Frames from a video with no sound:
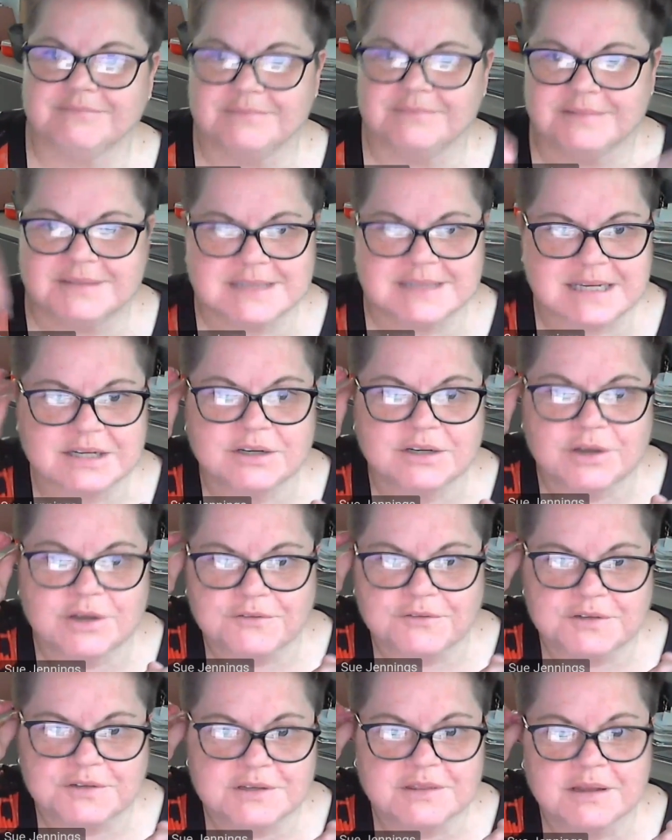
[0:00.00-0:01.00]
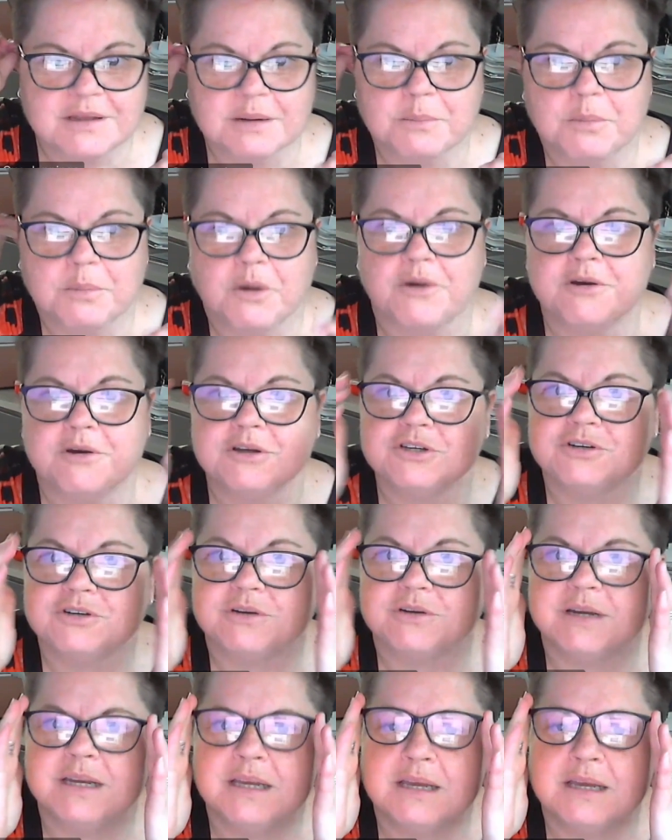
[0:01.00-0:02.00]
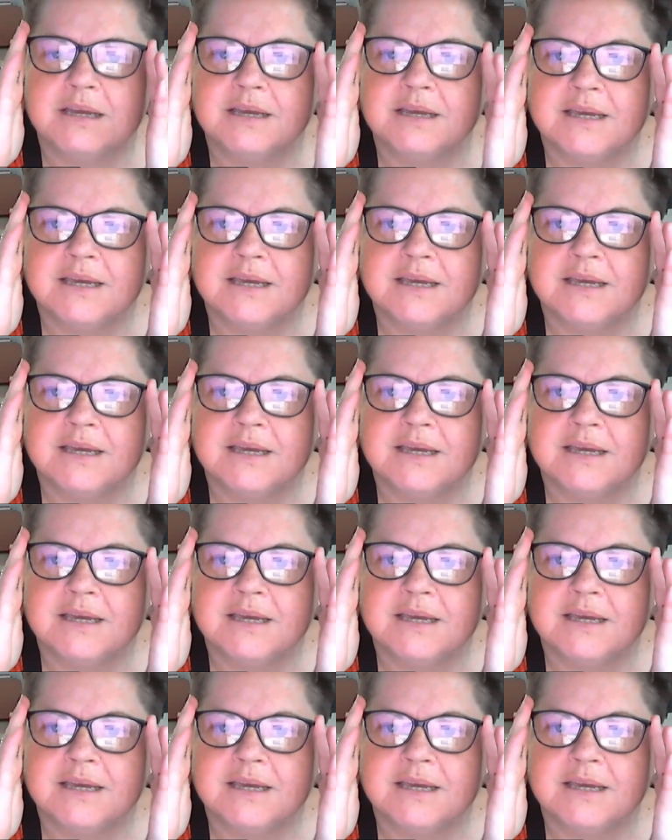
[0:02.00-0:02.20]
send it off to the laboratory.